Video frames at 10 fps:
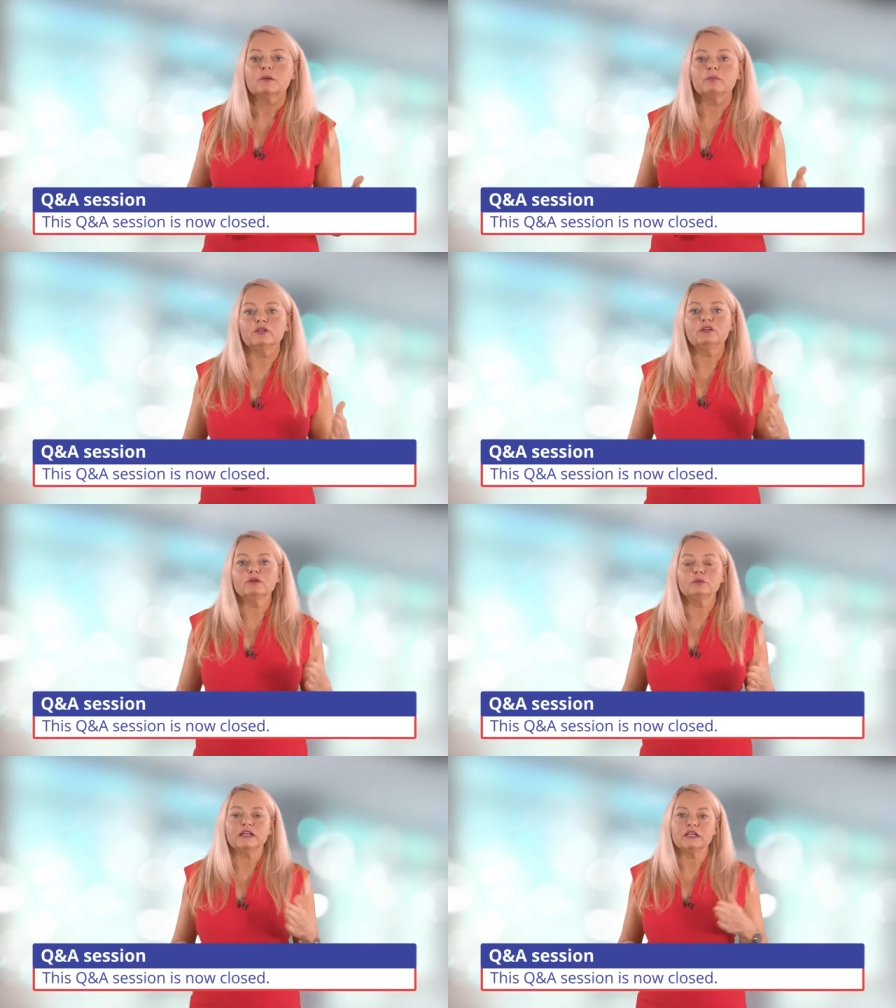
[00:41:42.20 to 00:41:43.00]
But
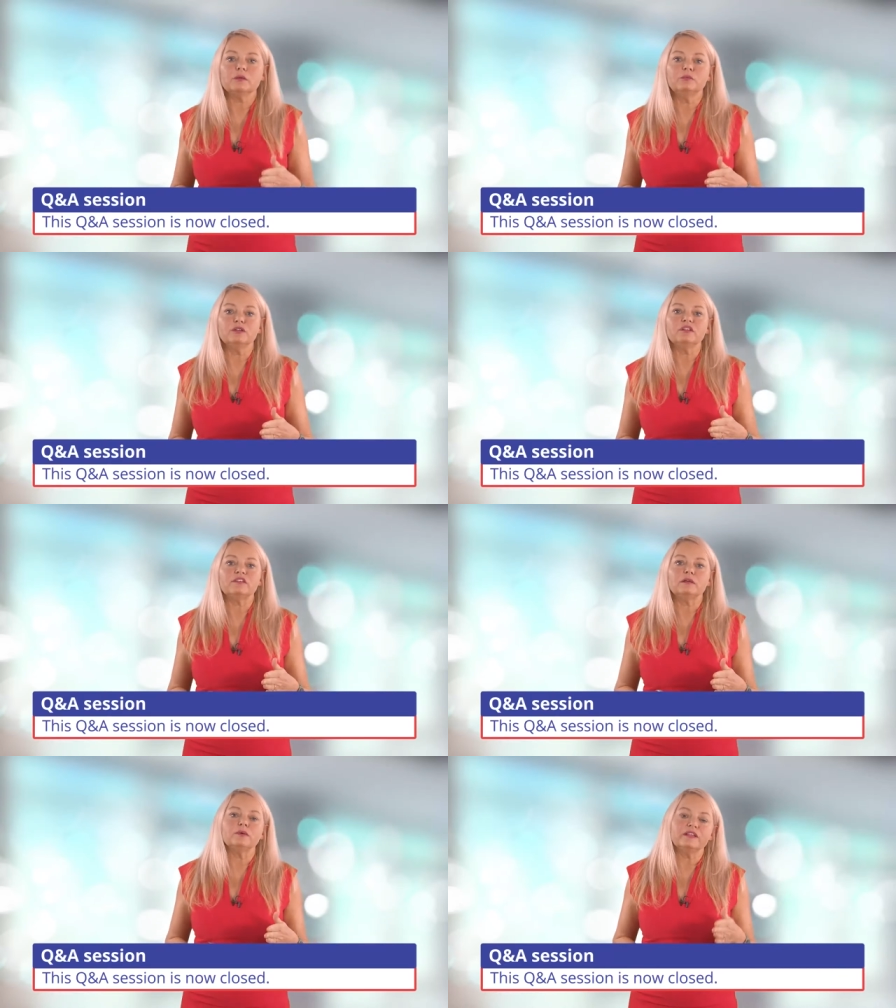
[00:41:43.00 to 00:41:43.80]
normally in
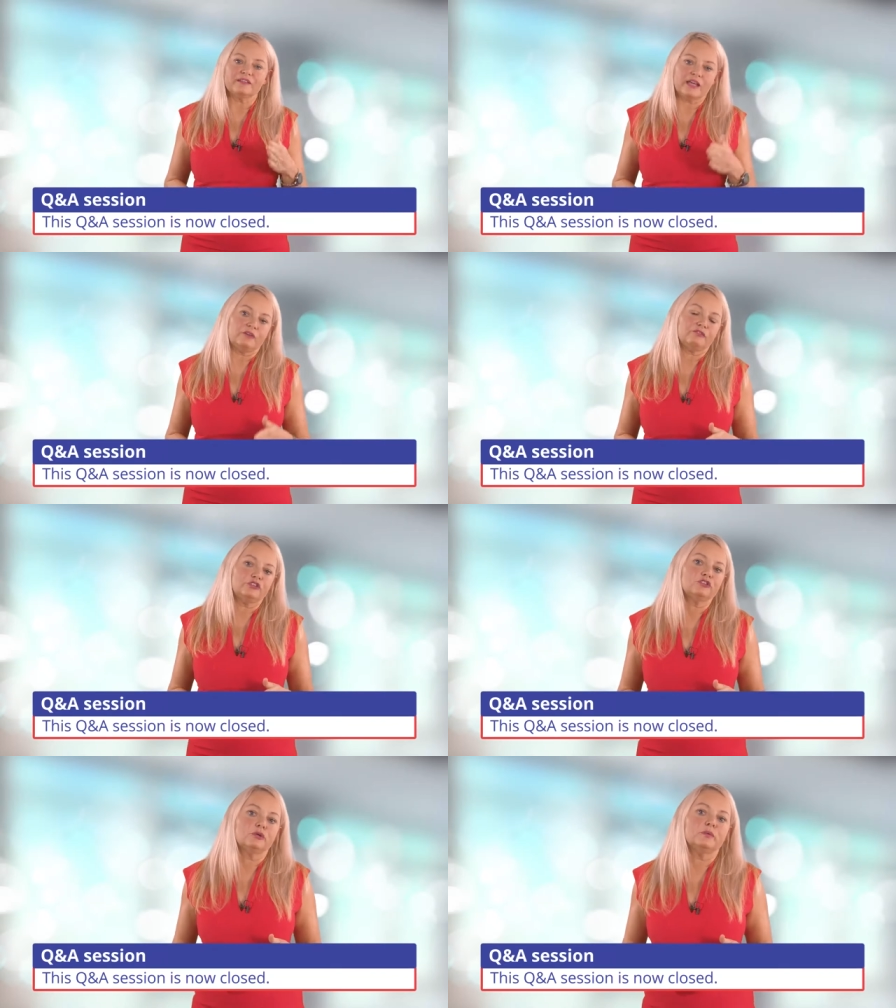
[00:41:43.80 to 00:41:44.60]
community, we say every
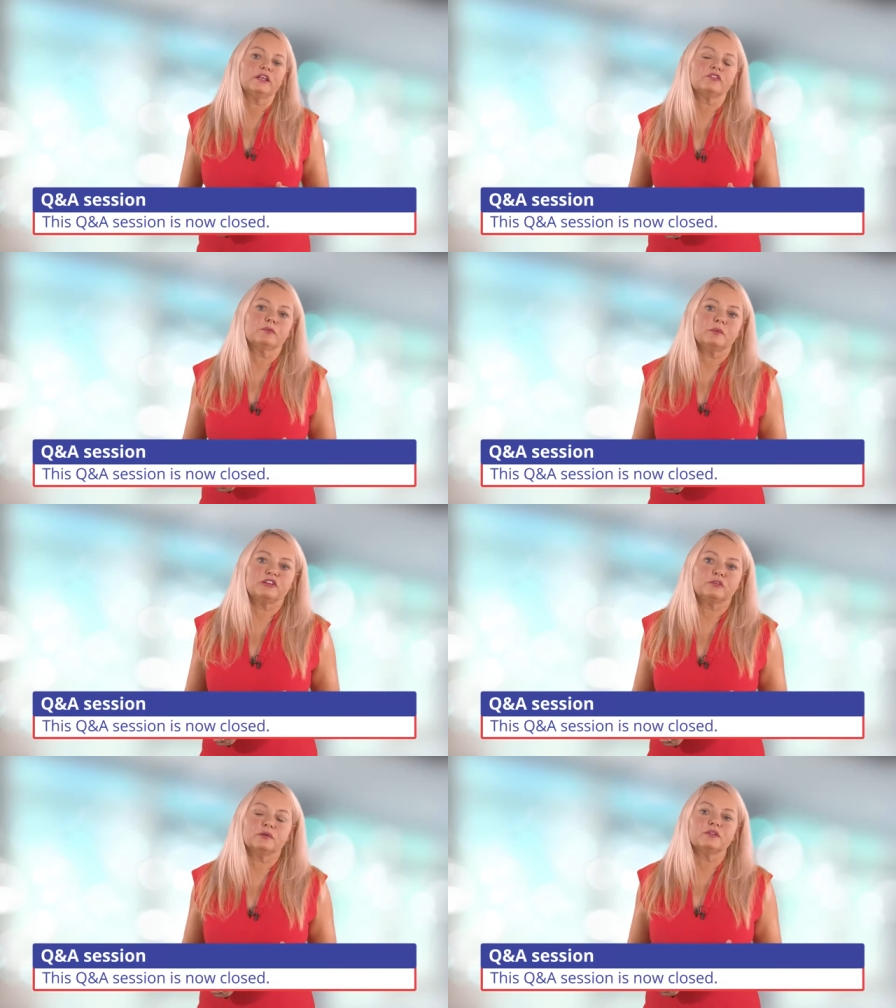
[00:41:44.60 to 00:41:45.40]
two weeks for
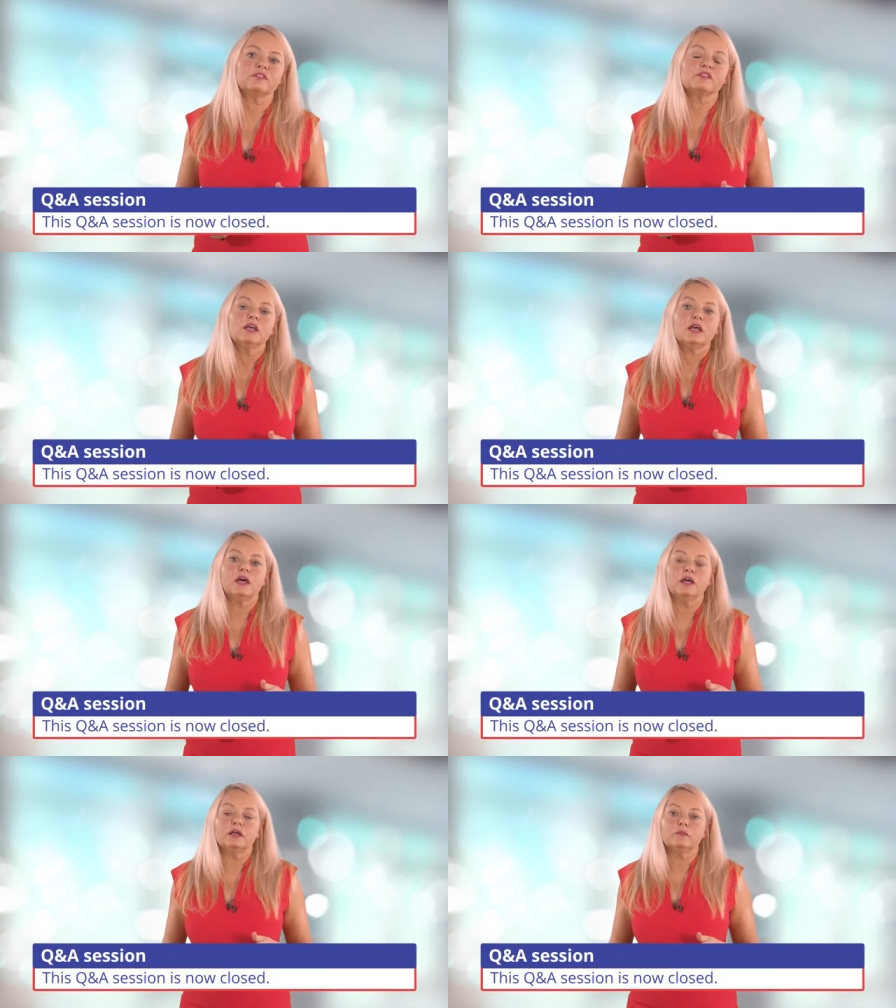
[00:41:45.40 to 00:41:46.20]
measurements,
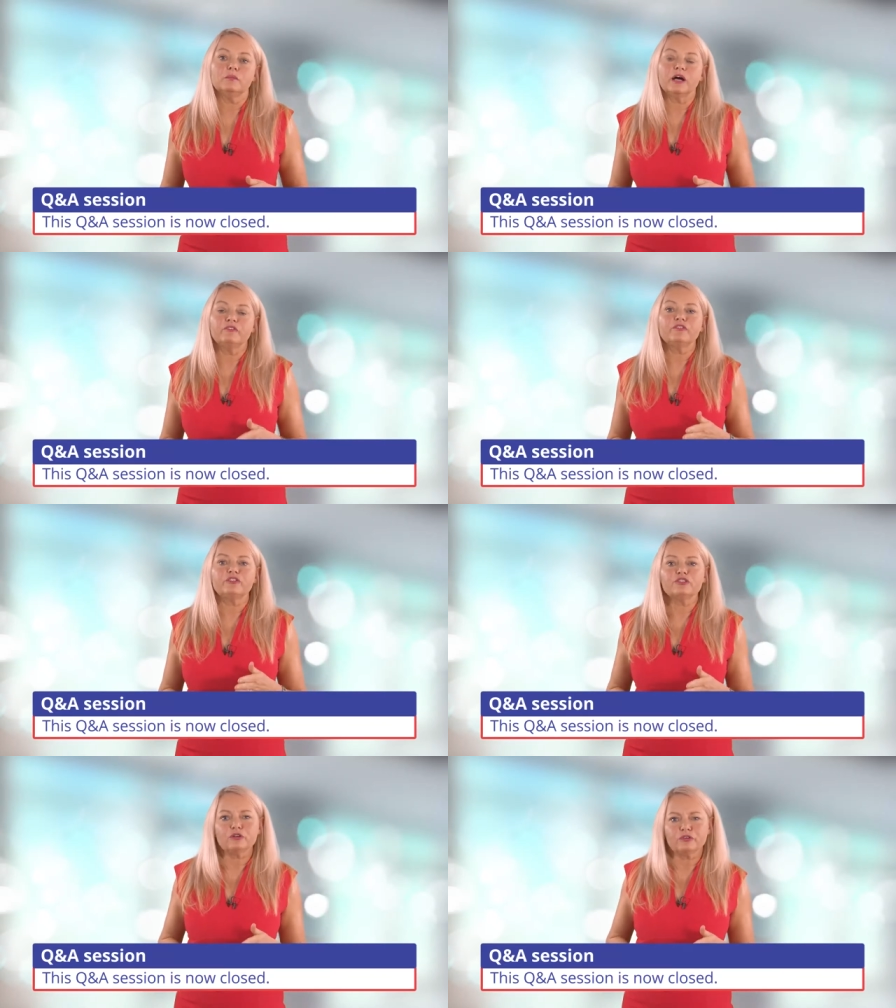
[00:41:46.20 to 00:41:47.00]
um, and
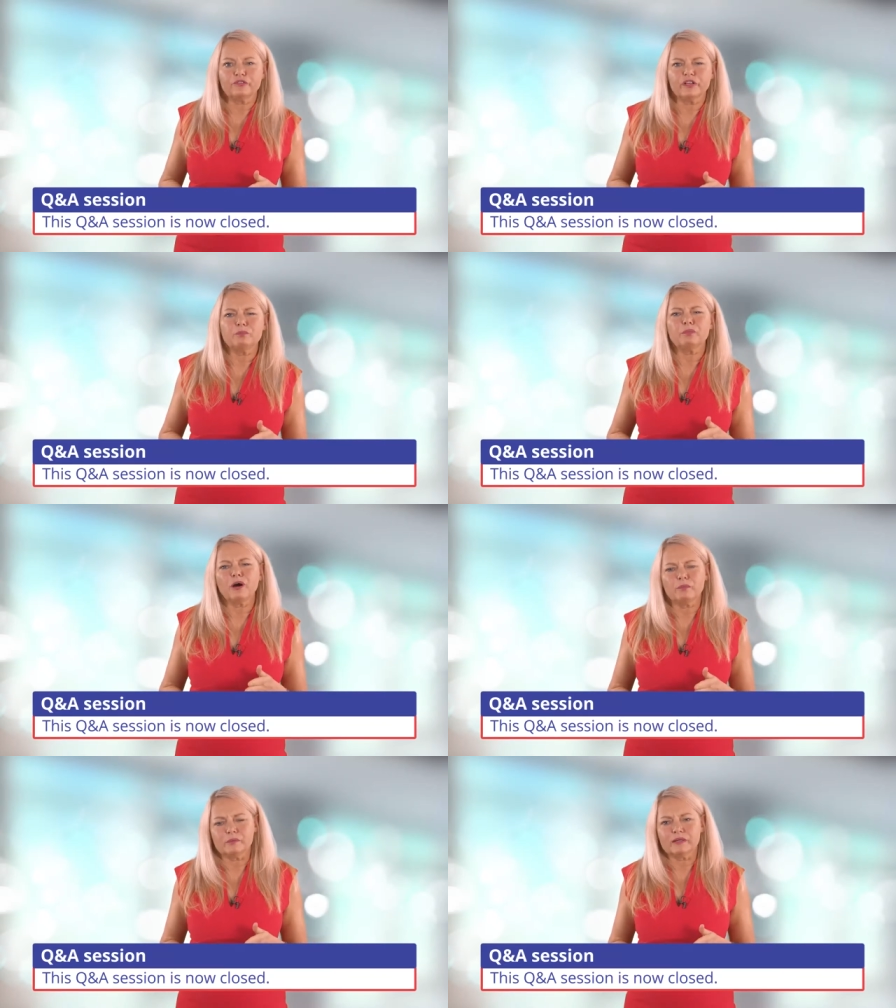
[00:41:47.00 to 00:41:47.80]
photography
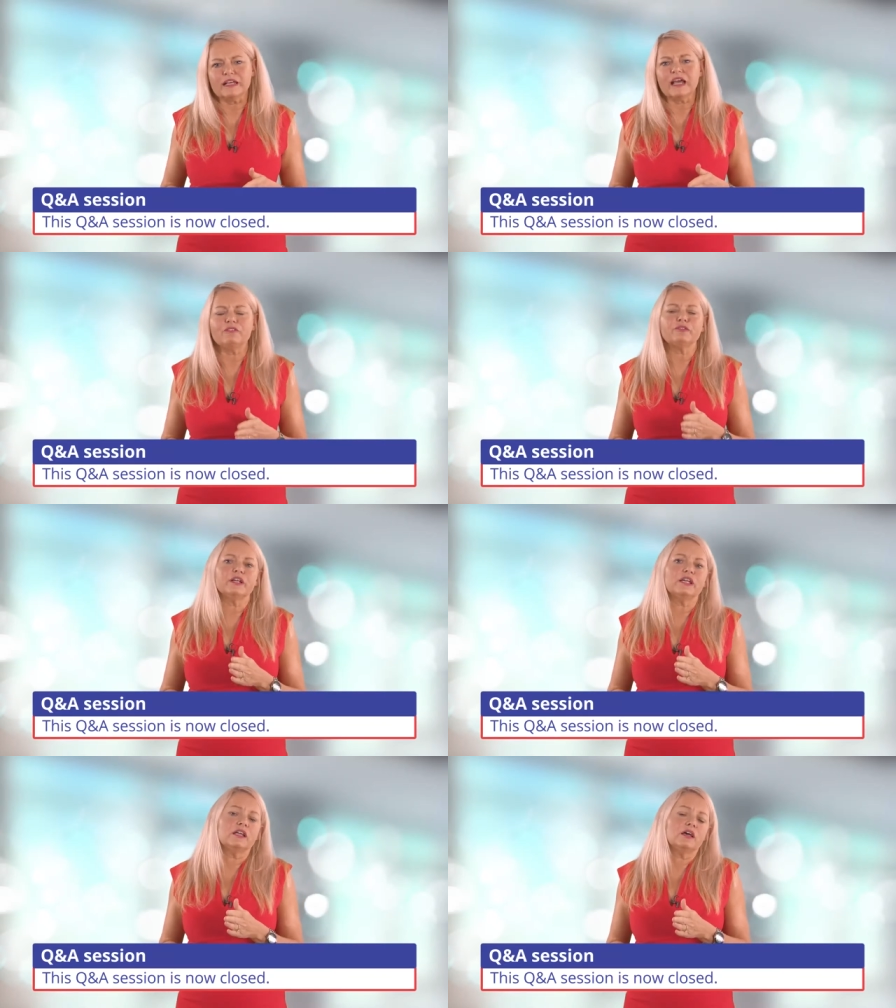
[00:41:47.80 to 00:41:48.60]
probably
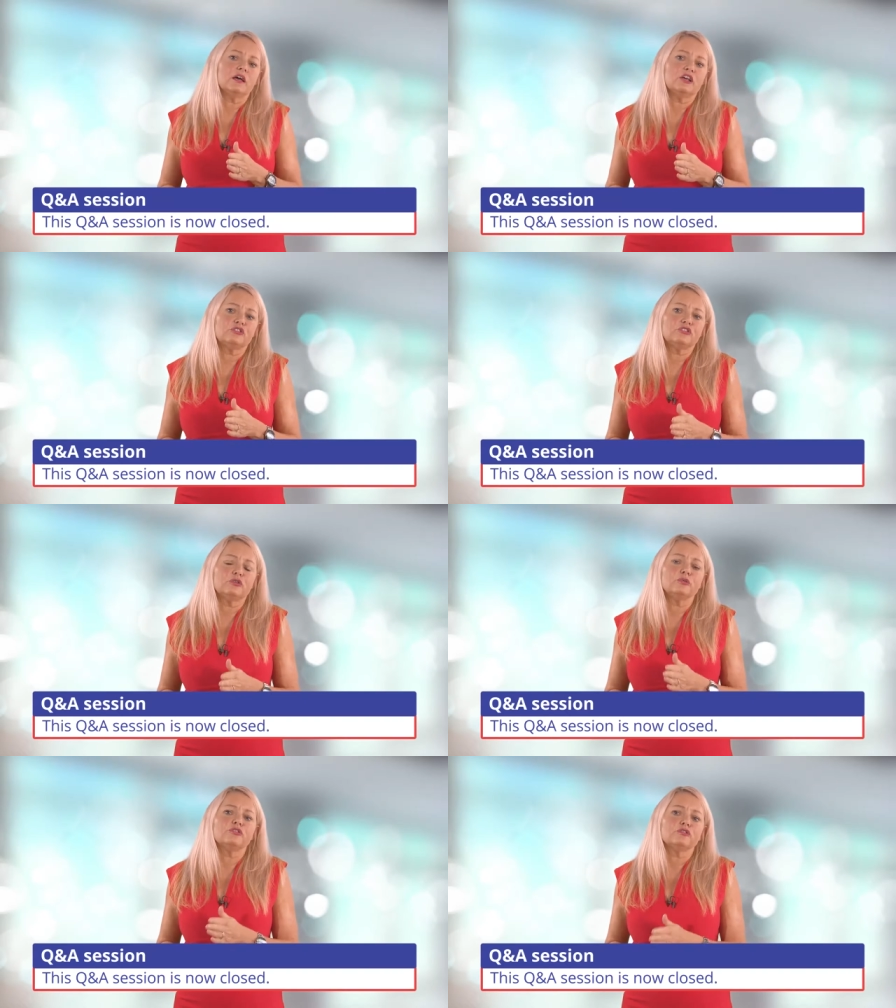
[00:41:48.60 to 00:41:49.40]
every uh, Uh,
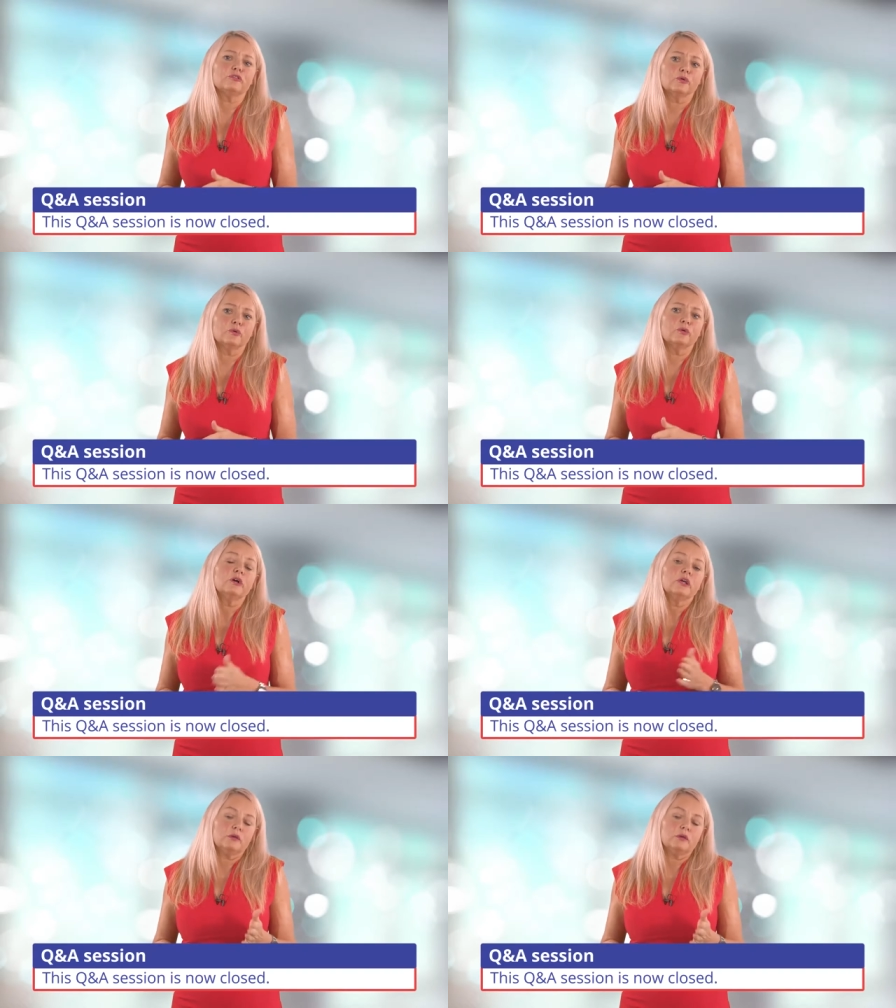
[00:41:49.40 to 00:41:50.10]
two to four.